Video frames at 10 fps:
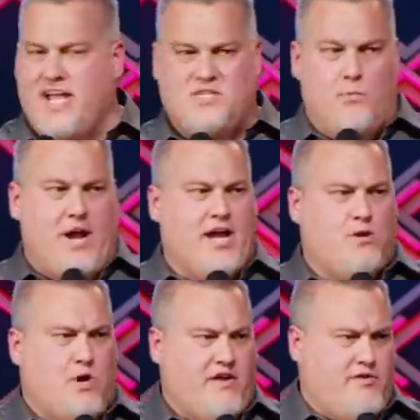It's
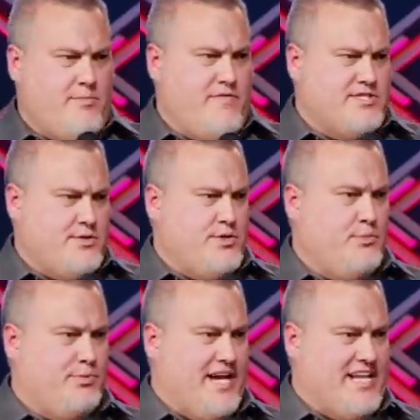weird whenever you move into a
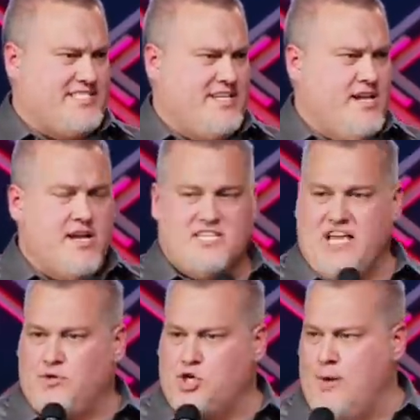new place, because
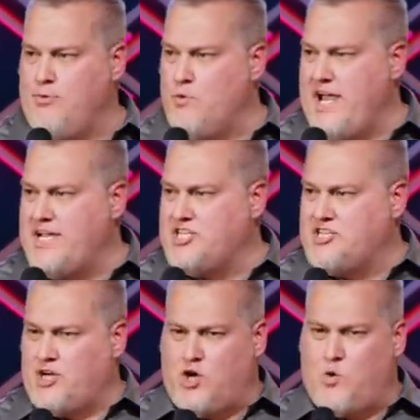after a couple weeks,
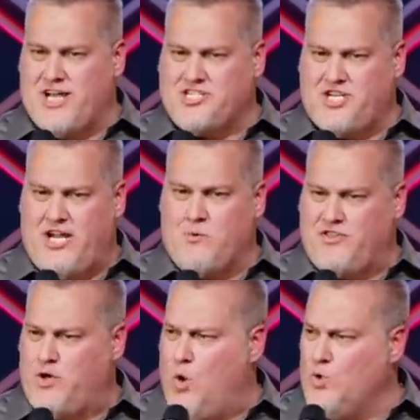you start questioning
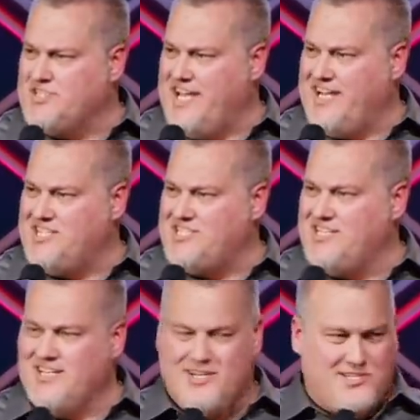what the old
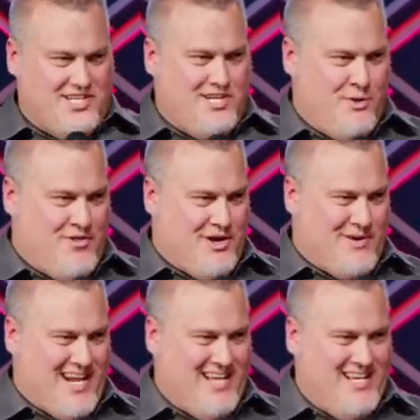tenants used to do in there, right?